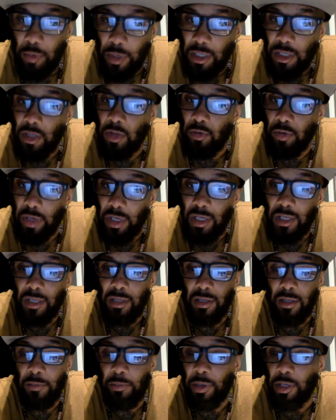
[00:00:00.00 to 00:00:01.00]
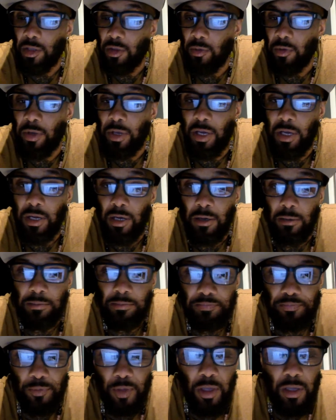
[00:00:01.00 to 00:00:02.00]
The Victory
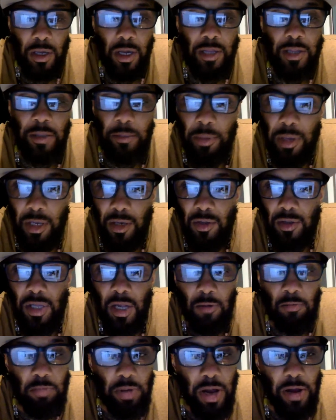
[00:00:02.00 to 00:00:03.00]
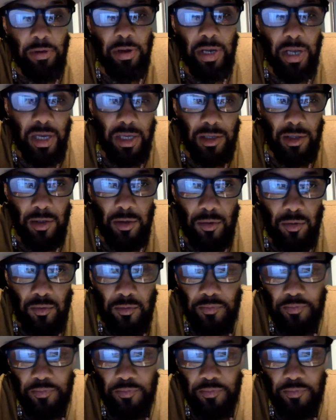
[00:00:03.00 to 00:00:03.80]
condominiums are very nice too.